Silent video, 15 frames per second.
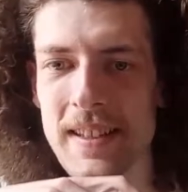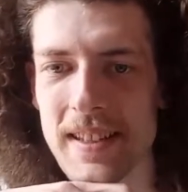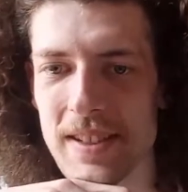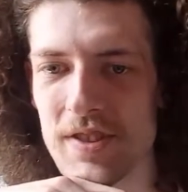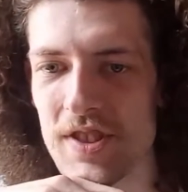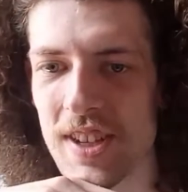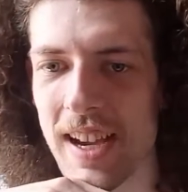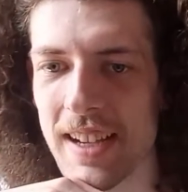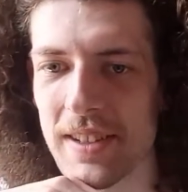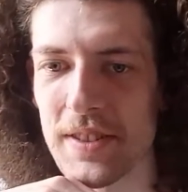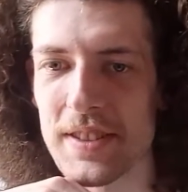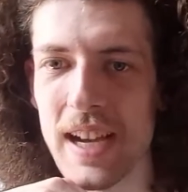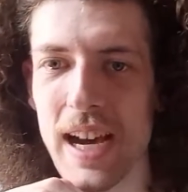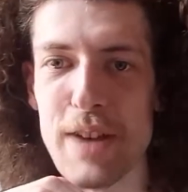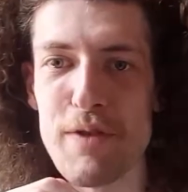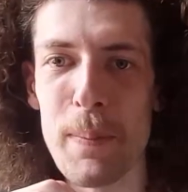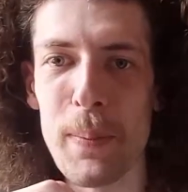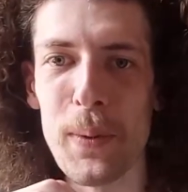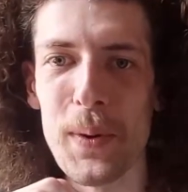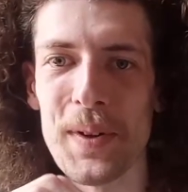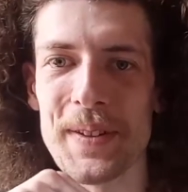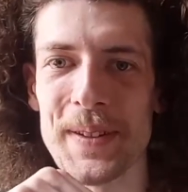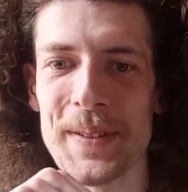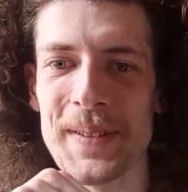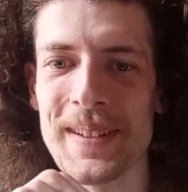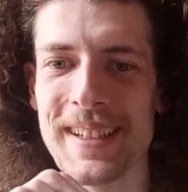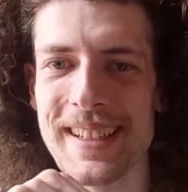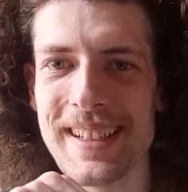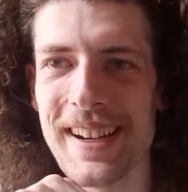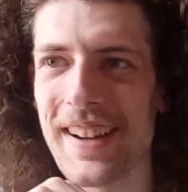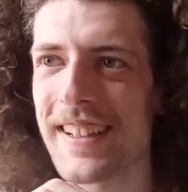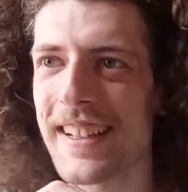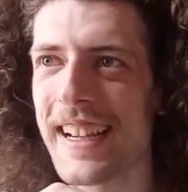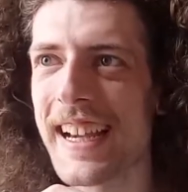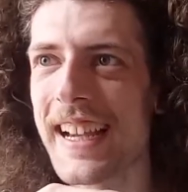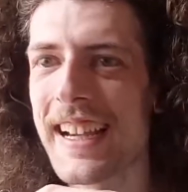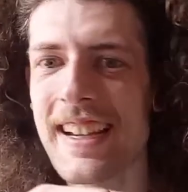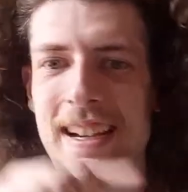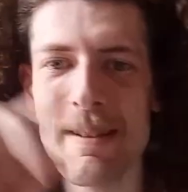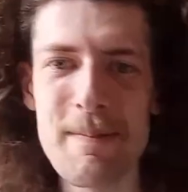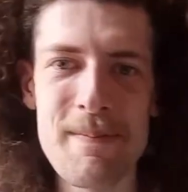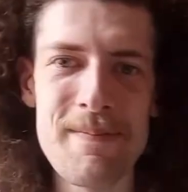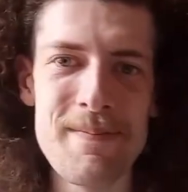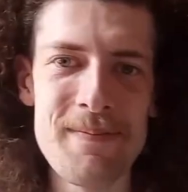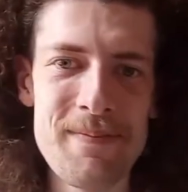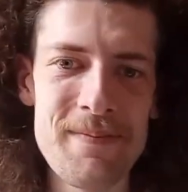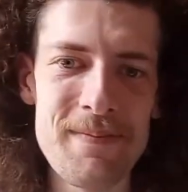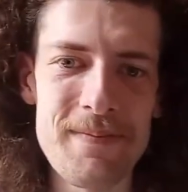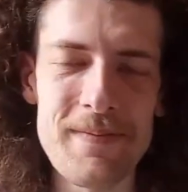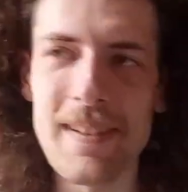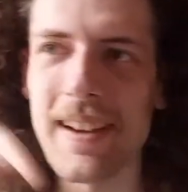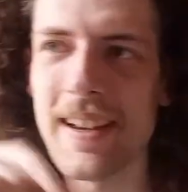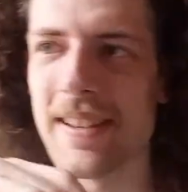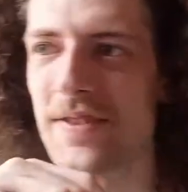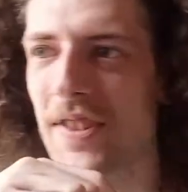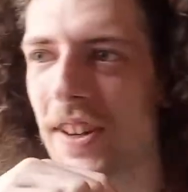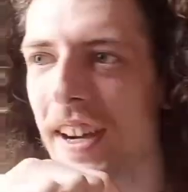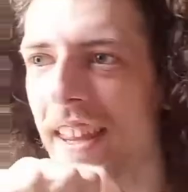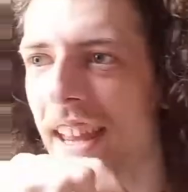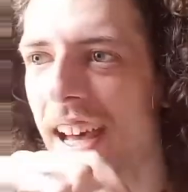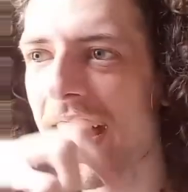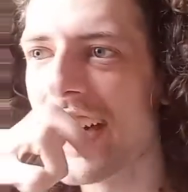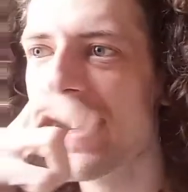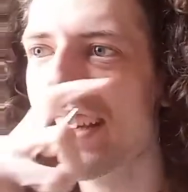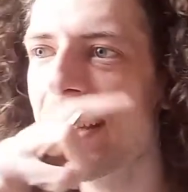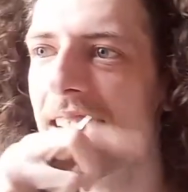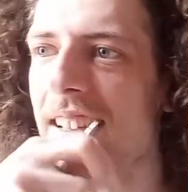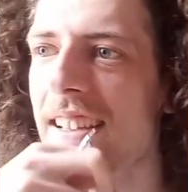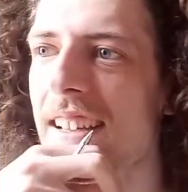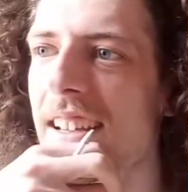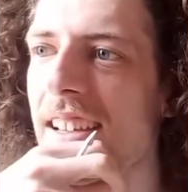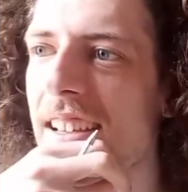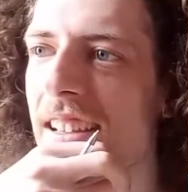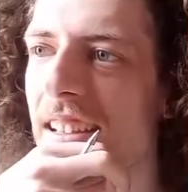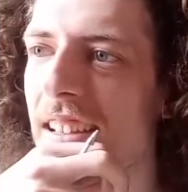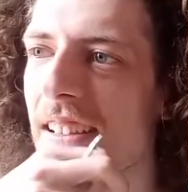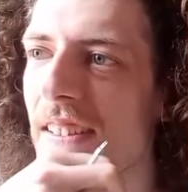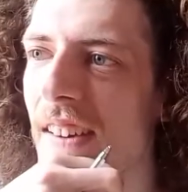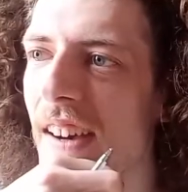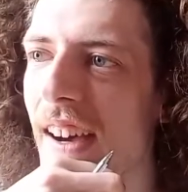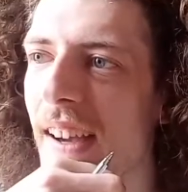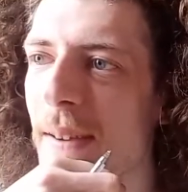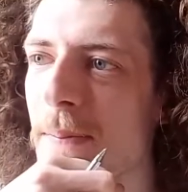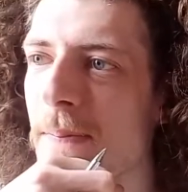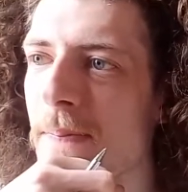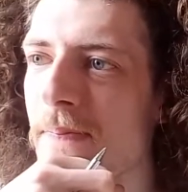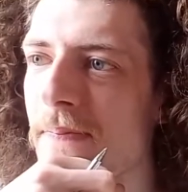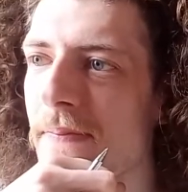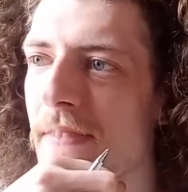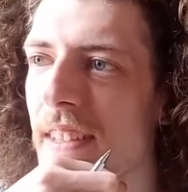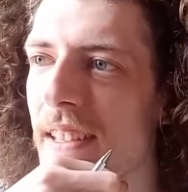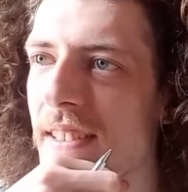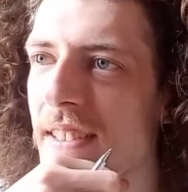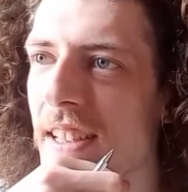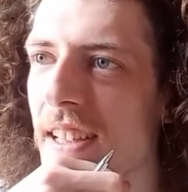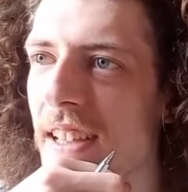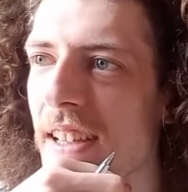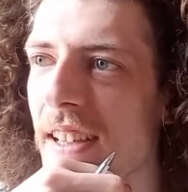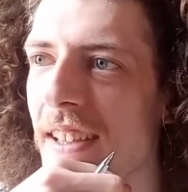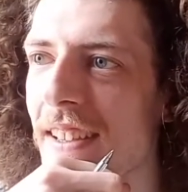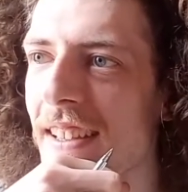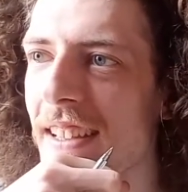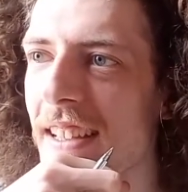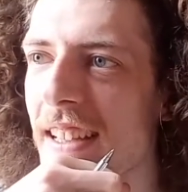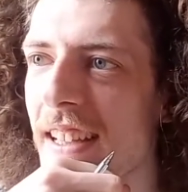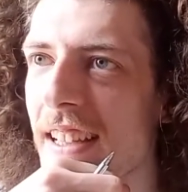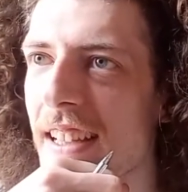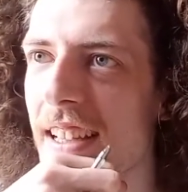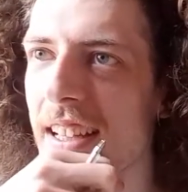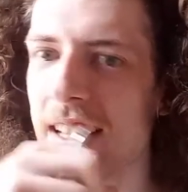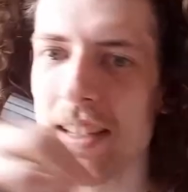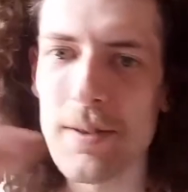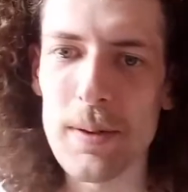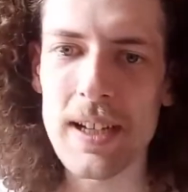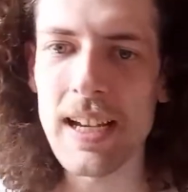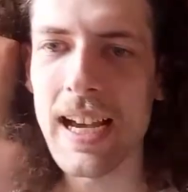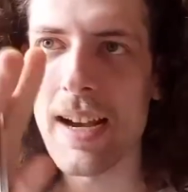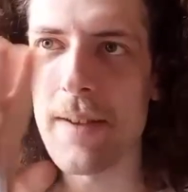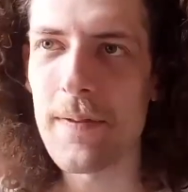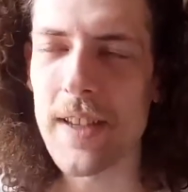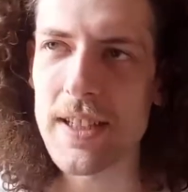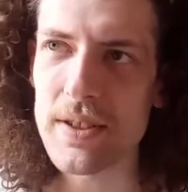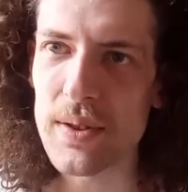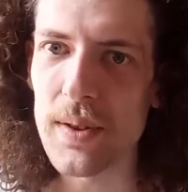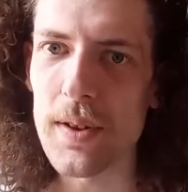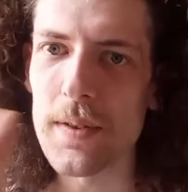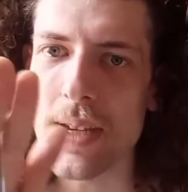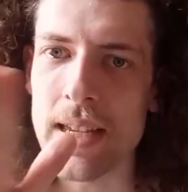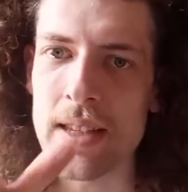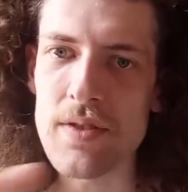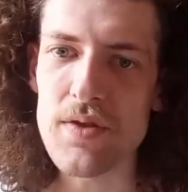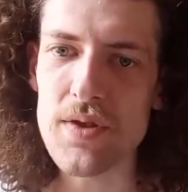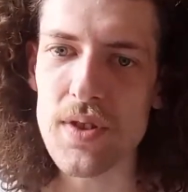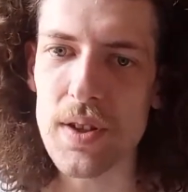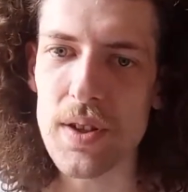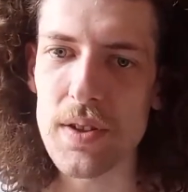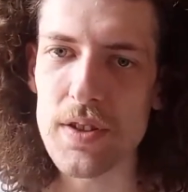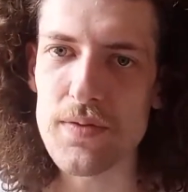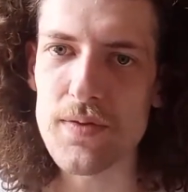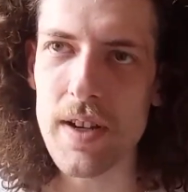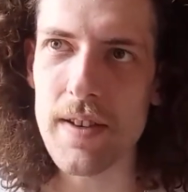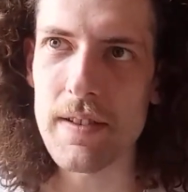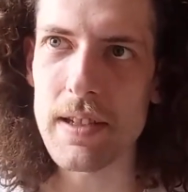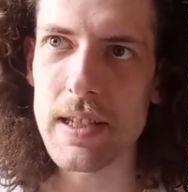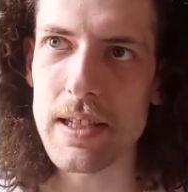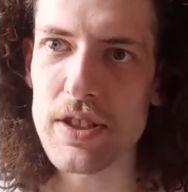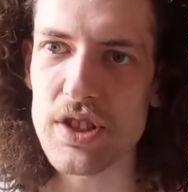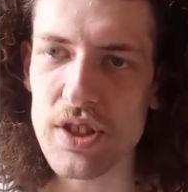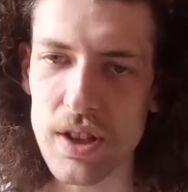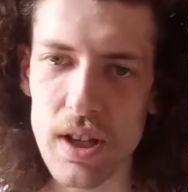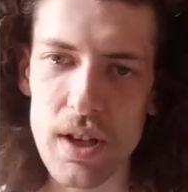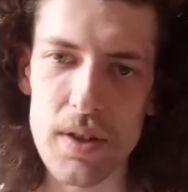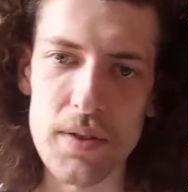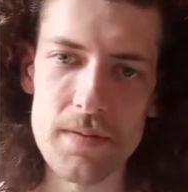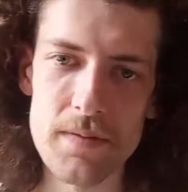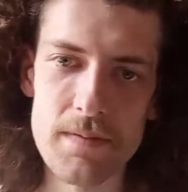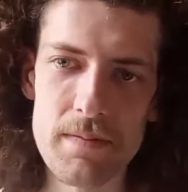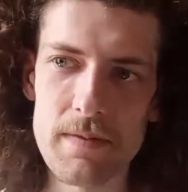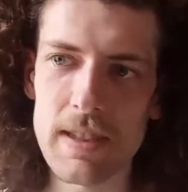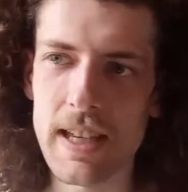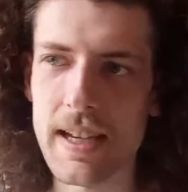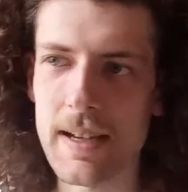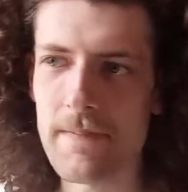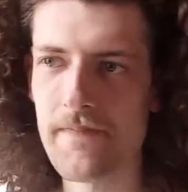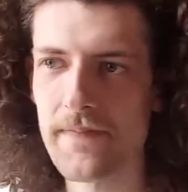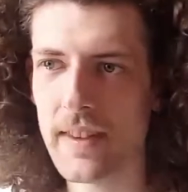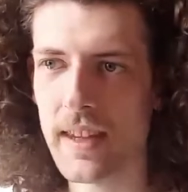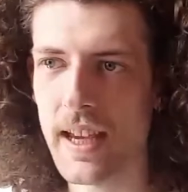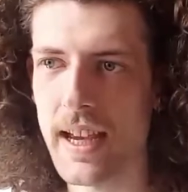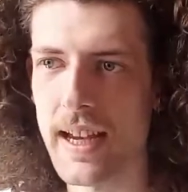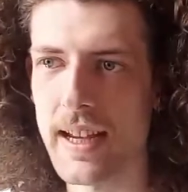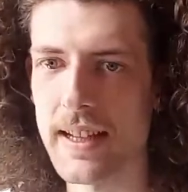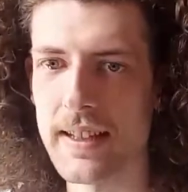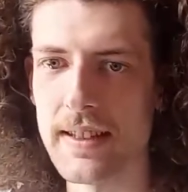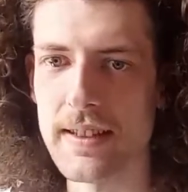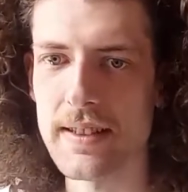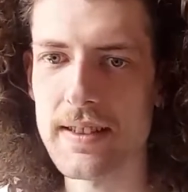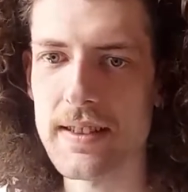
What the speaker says: this chat goes, "I report you." Okay, enjoy that. Right, so we're gonna have this sort of intro that's very slow, okay? And